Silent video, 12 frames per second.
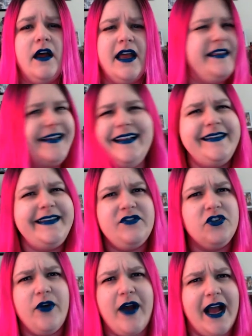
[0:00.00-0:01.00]
it didn't seem
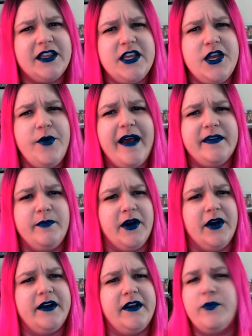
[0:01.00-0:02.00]
to crack the US
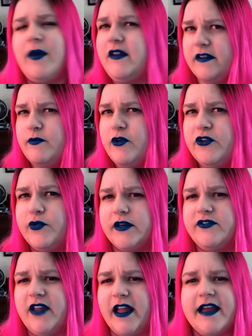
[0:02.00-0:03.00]
market as well as Moose would
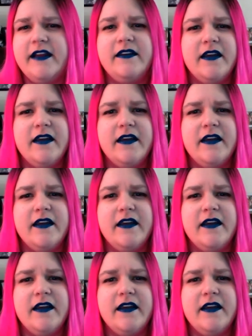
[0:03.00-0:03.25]
have liked.